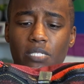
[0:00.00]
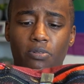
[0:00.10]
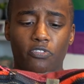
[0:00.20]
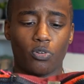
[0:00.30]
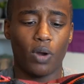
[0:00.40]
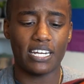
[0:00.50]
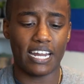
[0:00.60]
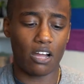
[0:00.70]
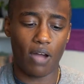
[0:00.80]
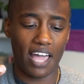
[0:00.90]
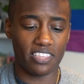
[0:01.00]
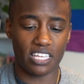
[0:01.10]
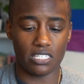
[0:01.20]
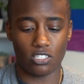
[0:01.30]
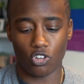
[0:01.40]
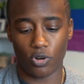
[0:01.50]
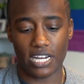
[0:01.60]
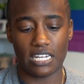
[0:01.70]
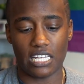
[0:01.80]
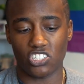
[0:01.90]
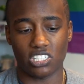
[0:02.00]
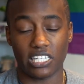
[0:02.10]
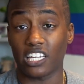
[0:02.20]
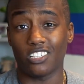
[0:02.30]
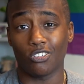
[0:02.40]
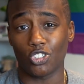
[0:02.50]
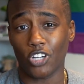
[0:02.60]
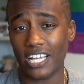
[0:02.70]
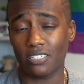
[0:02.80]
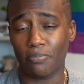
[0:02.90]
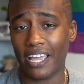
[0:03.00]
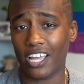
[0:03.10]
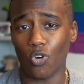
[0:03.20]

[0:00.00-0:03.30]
but for right now, I think it's great as just like a little trash bag,